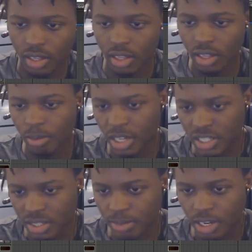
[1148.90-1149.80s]
a
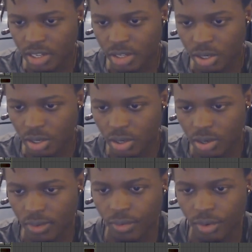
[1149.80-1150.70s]
maximizer
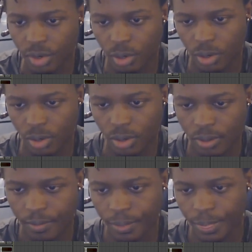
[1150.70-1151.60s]
or
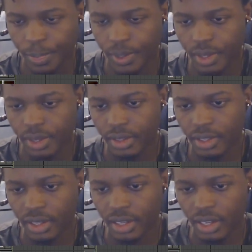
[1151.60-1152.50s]

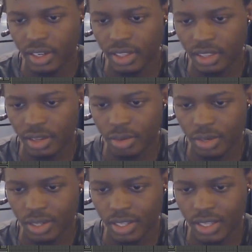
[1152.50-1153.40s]
anything
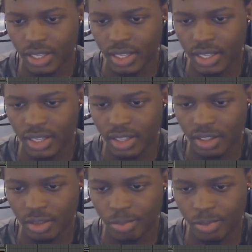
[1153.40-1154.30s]
really to
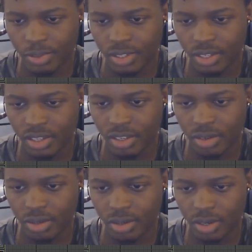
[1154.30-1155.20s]
push
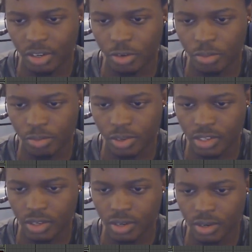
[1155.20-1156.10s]
or a compressor,